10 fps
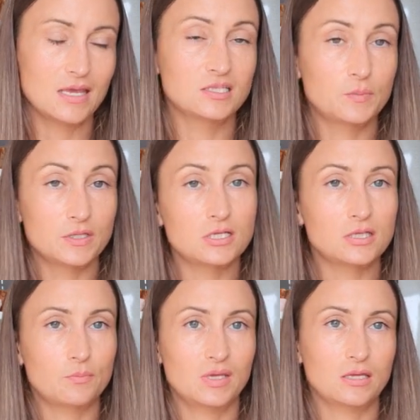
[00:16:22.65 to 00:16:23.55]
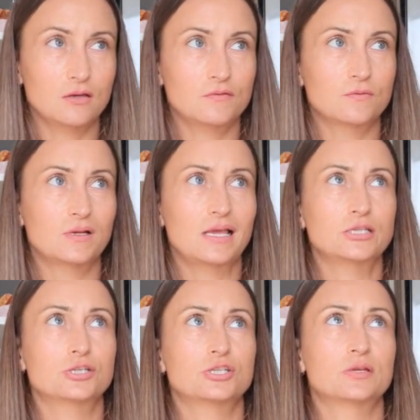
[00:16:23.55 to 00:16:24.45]
Especially at the beginning of the
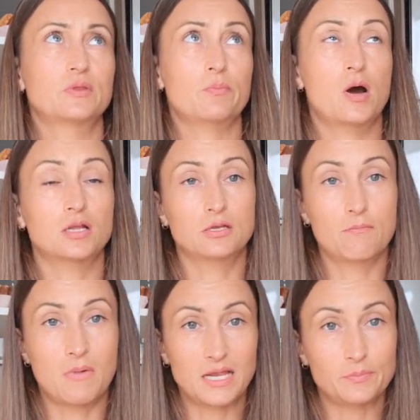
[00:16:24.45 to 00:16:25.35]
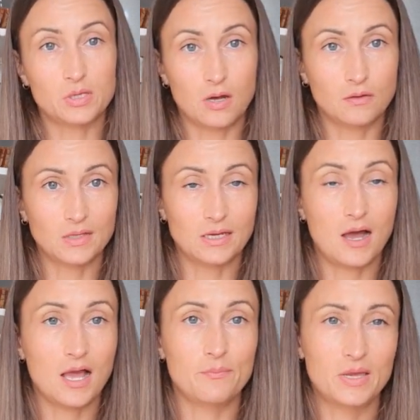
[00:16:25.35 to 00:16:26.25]
relationship, their partner might be on that
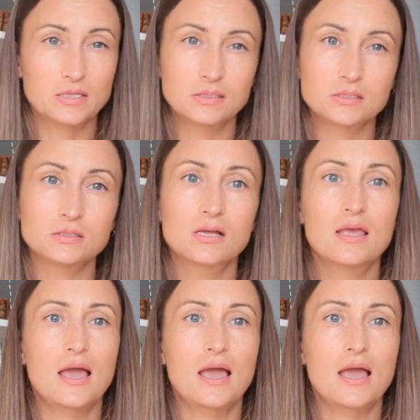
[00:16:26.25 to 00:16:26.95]
high pedestal,